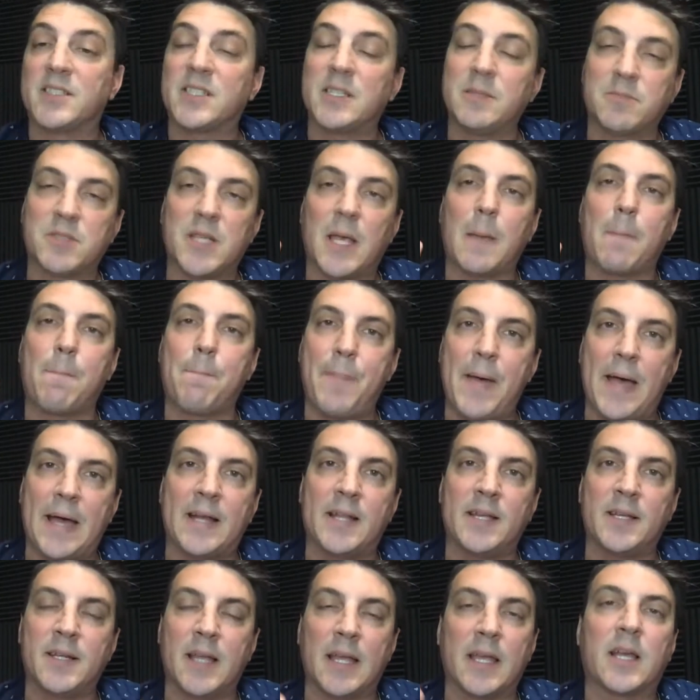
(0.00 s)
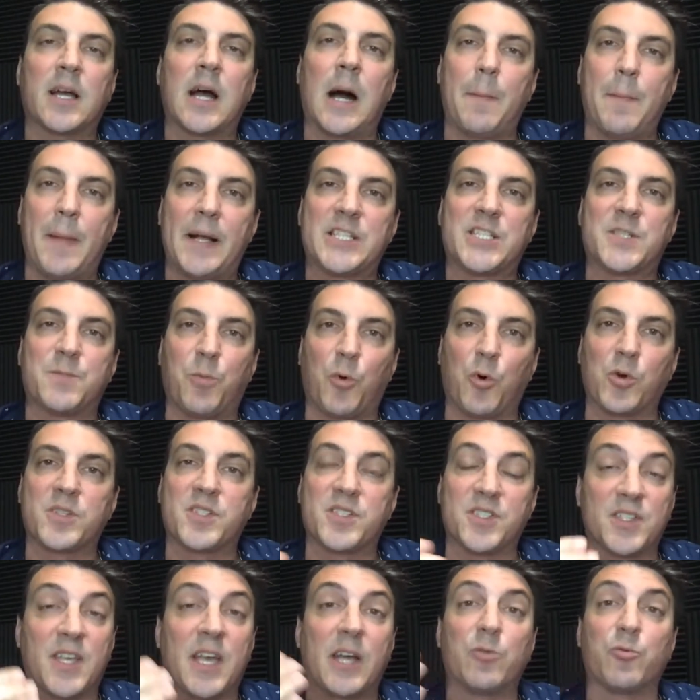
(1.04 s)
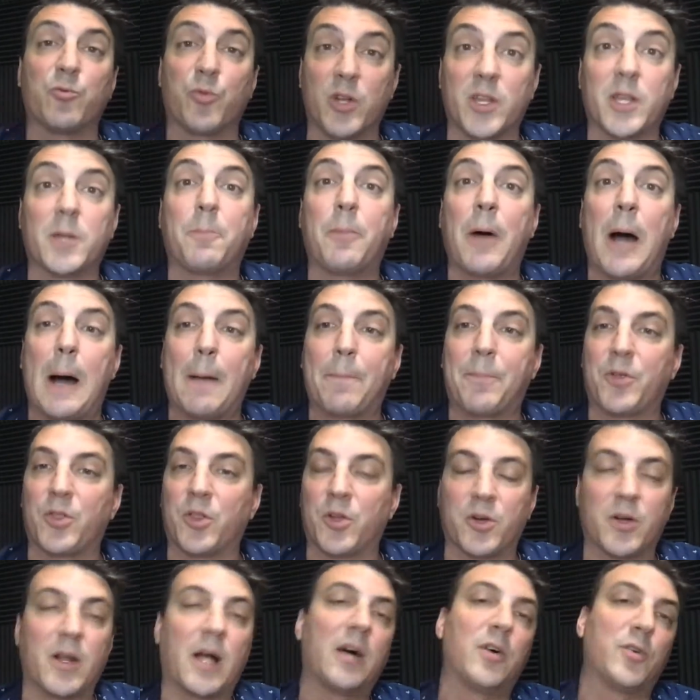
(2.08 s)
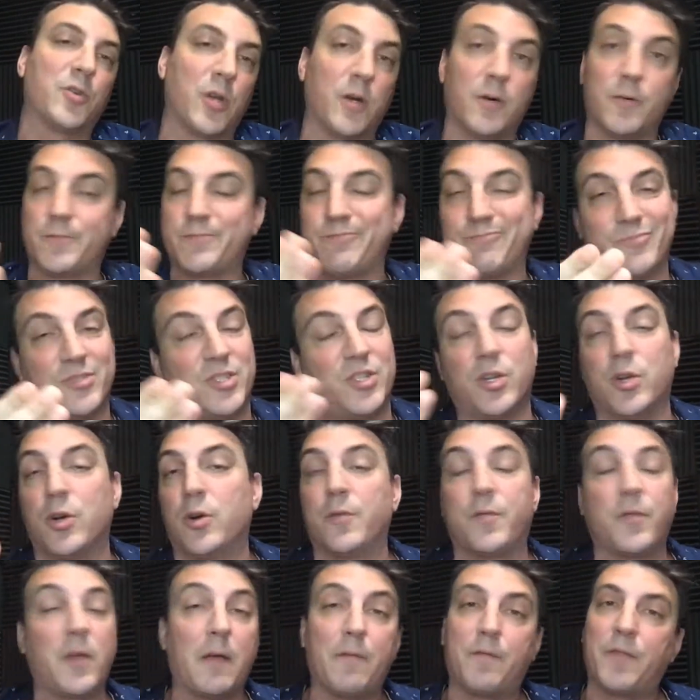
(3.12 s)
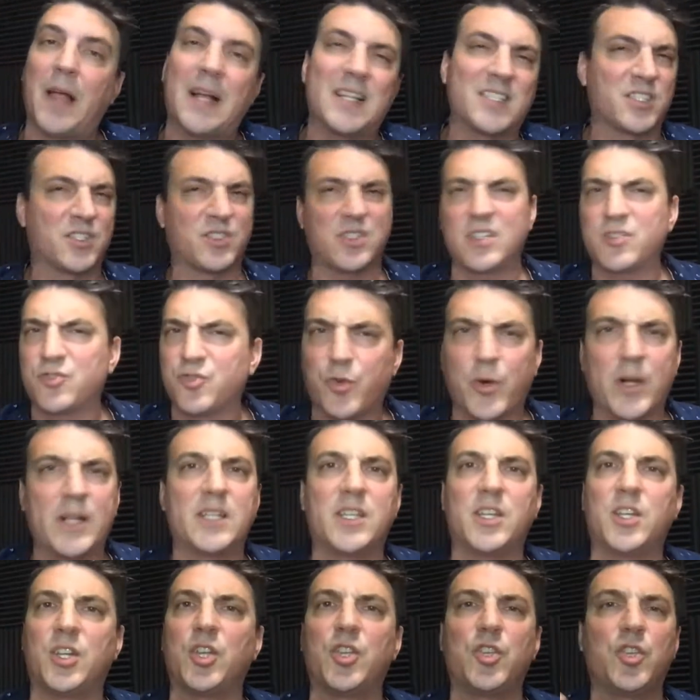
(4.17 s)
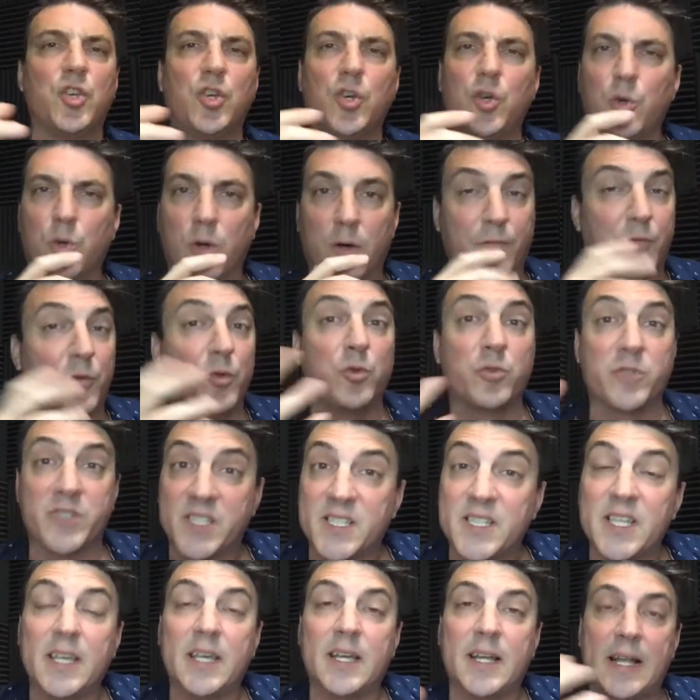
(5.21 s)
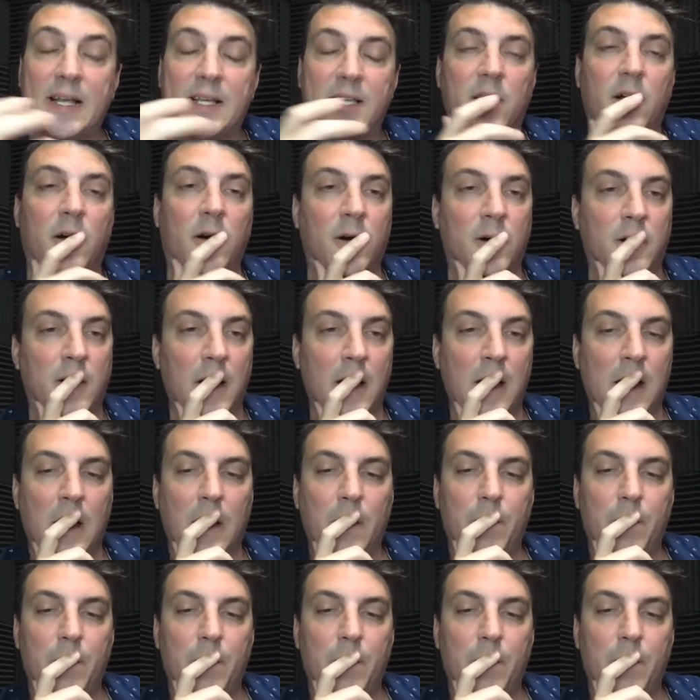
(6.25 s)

Seems like betting and combat sports is getting really popular. And I don't know if that's trendy to you or if you see it at all.